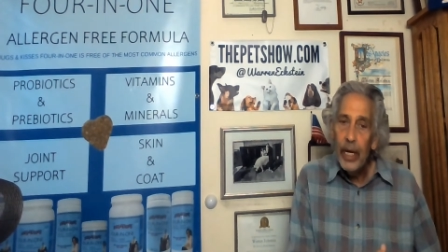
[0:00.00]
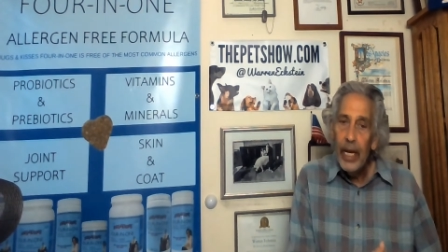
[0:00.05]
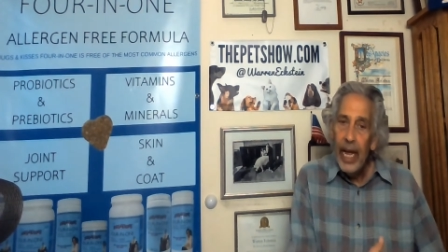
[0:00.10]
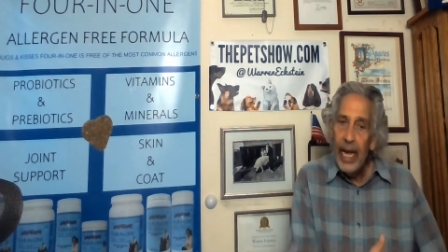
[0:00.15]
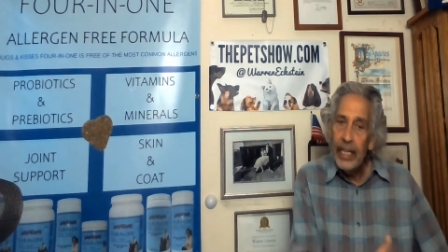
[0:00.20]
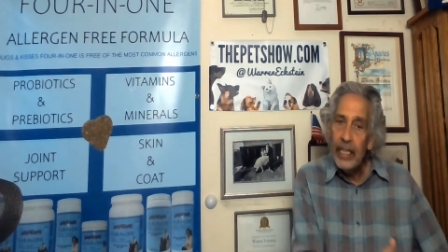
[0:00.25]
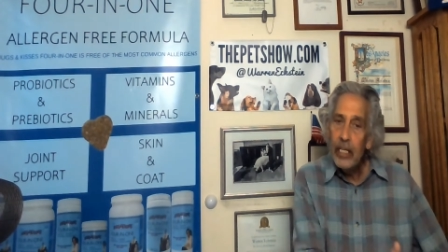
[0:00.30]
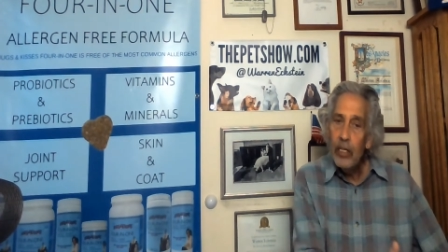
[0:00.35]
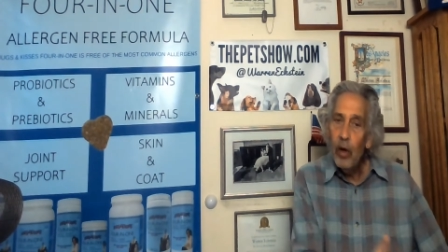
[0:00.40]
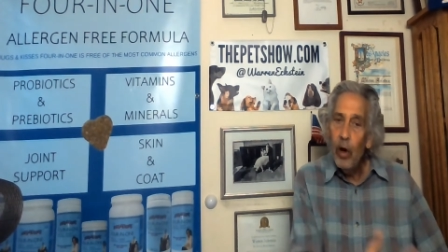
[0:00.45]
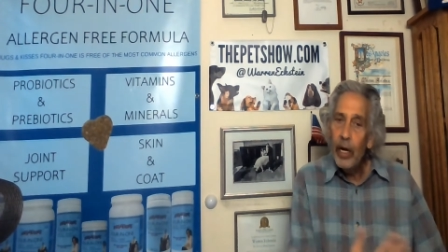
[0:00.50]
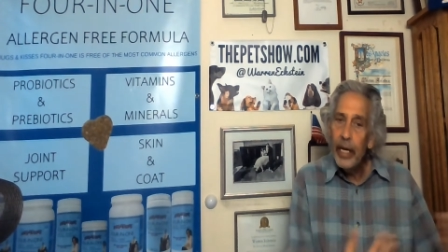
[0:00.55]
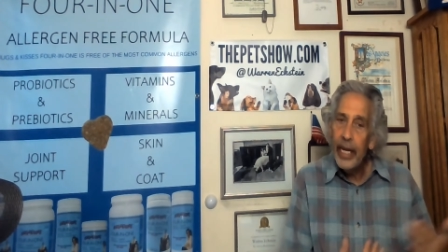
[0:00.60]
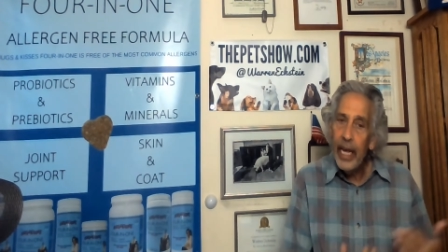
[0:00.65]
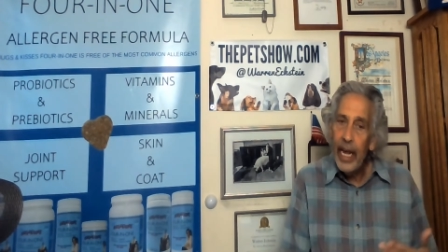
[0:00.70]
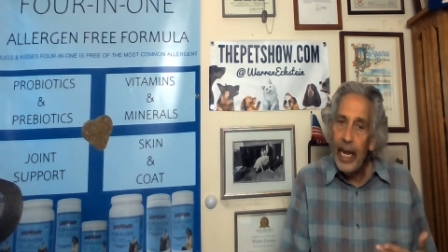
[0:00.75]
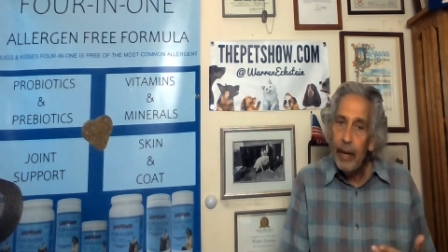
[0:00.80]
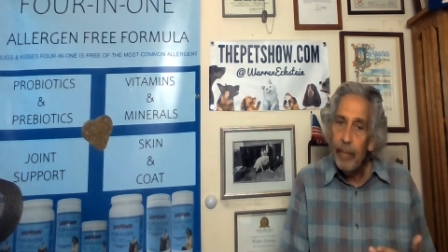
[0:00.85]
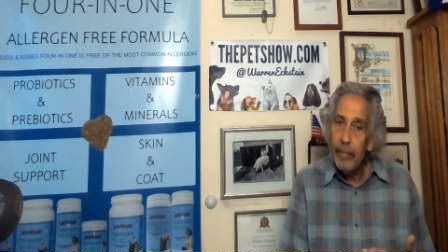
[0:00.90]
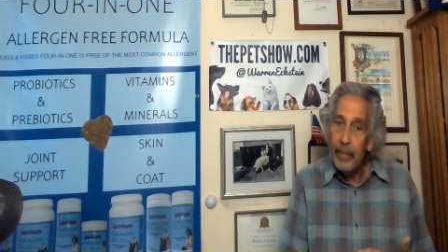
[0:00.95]
and the dog
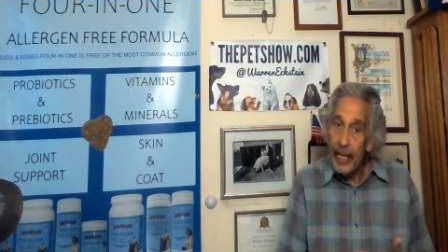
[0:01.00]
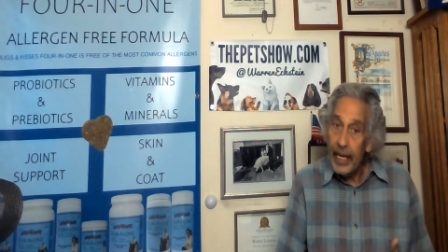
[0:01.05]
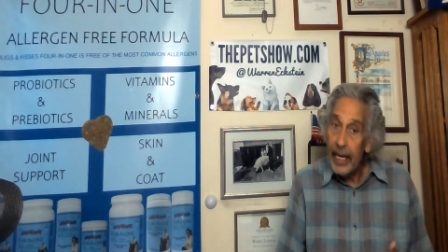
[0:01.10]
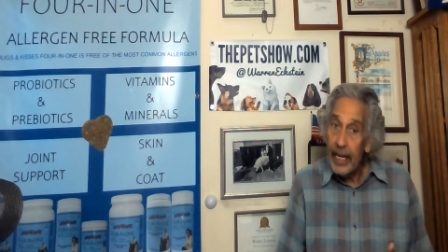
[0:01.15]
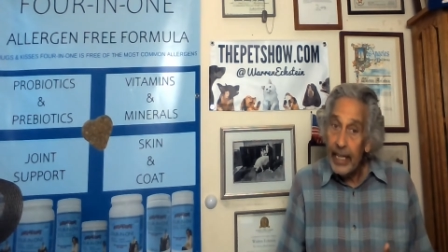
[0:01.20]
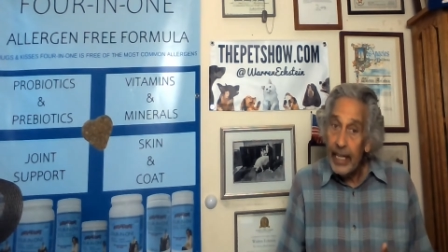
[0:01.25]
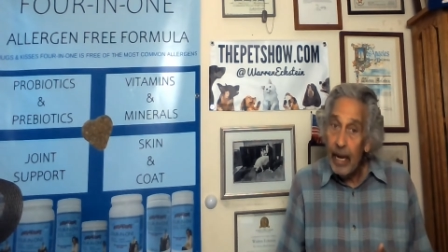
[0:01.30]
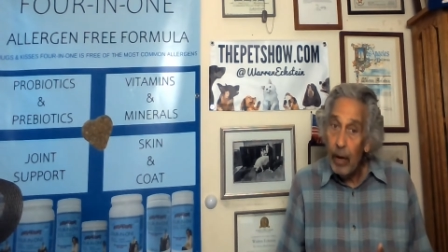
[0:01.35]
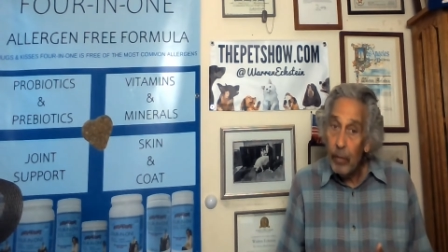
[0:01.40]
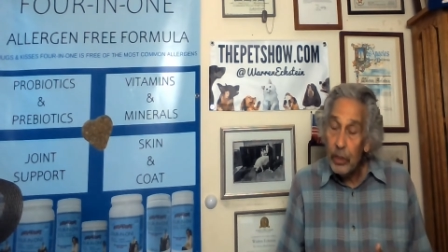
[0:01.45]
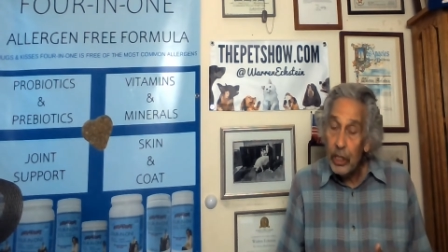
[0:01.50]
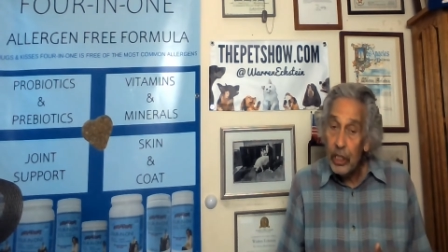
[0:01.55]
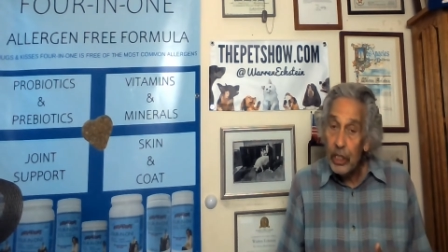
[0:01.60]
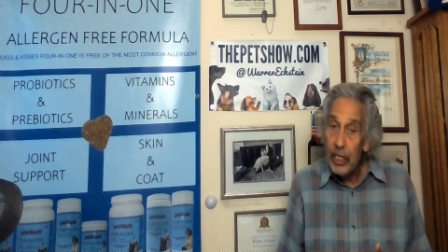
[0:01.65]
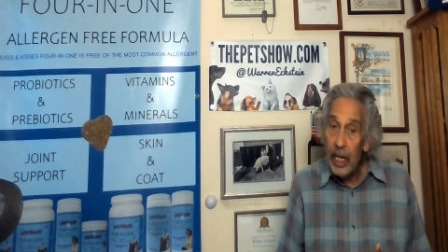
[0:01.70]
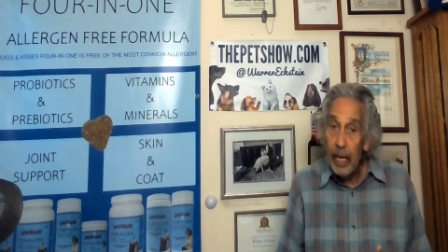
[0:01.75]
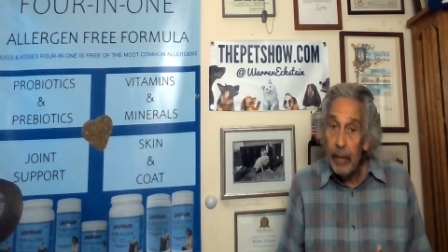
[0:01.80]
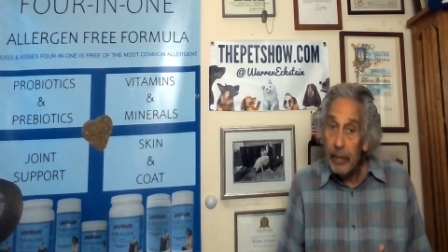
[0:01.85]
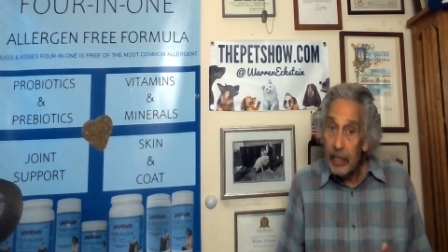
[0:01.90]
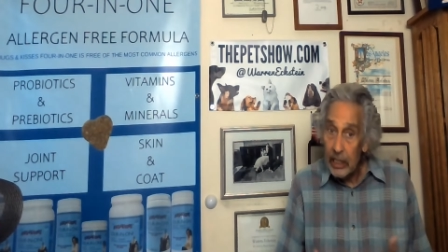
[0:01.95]
came thinking that was his
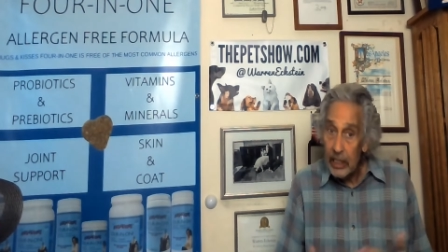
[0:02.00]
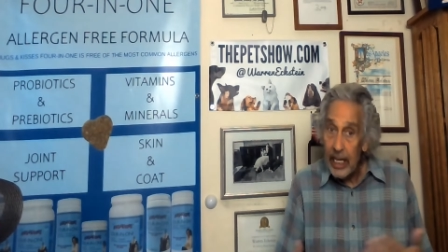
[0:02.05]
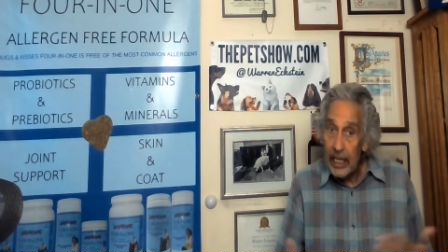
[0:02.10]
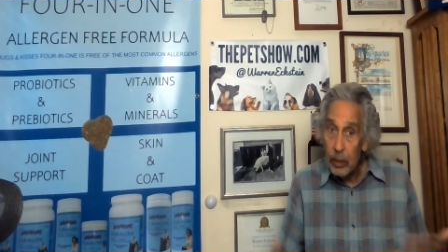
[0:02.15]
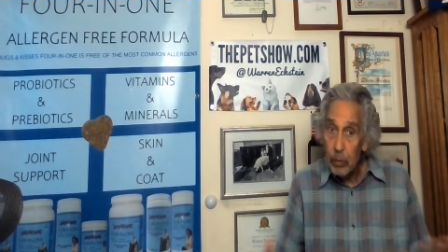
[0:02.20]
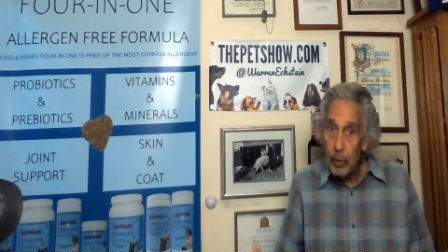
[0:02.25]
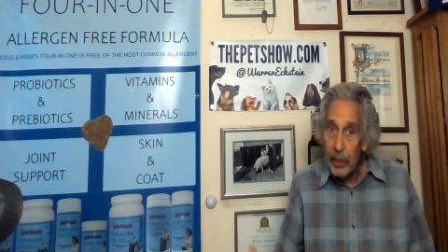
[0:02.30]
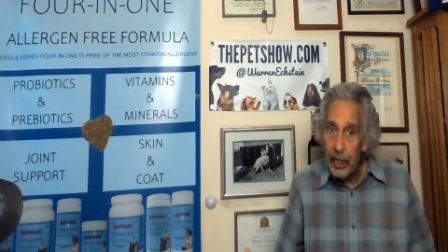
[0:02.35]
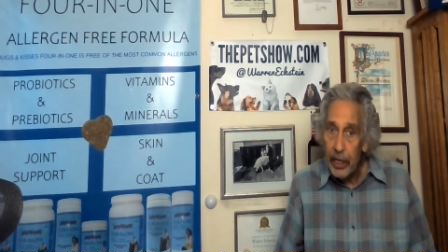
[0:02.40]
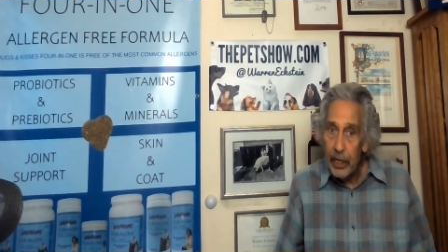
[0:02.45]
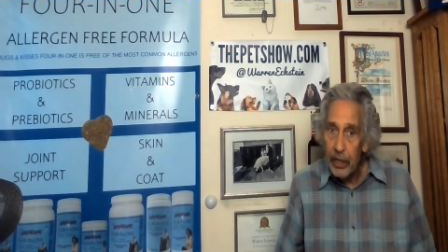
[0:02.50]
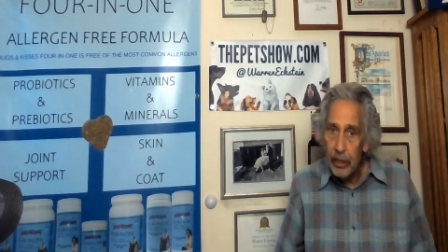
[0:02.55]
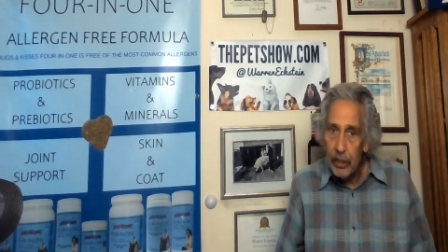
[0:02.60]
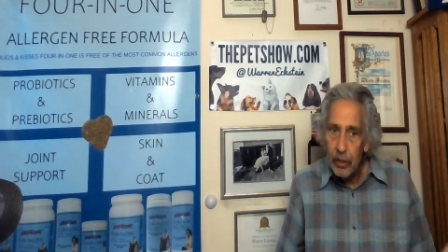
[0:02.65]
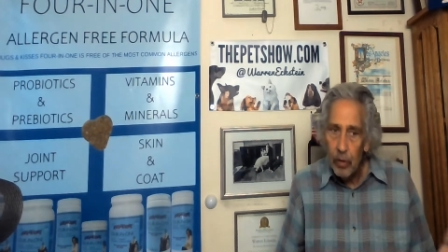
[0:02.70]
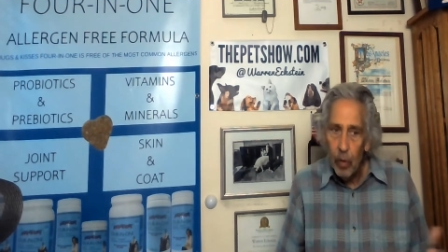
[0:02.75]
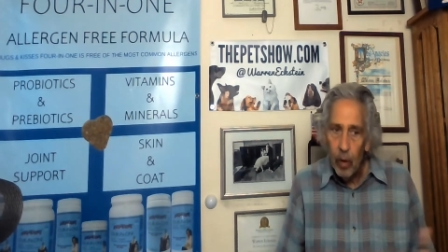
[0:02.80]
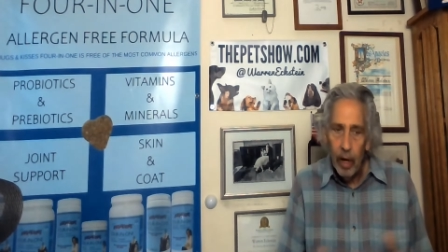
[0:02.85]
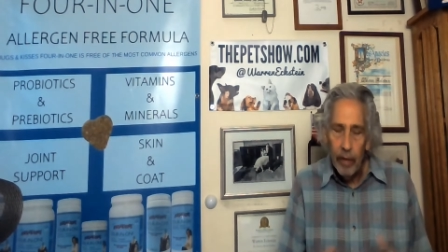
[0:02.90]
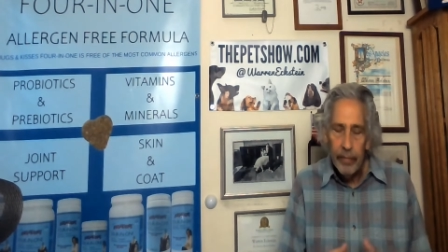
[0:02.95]
name because that's what he hears so
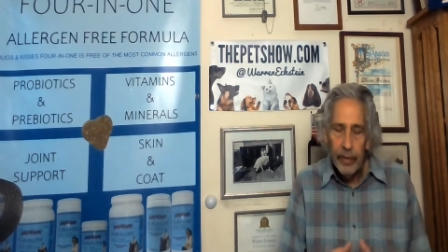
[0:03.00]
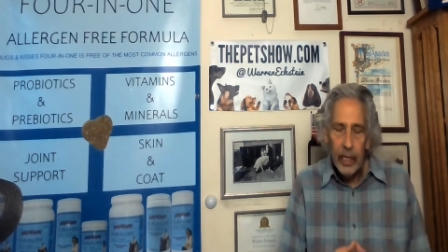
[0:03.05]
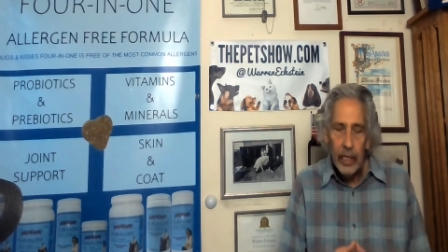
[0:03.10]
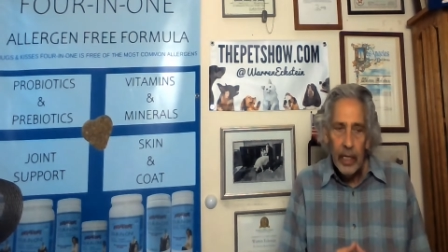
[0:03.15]
often.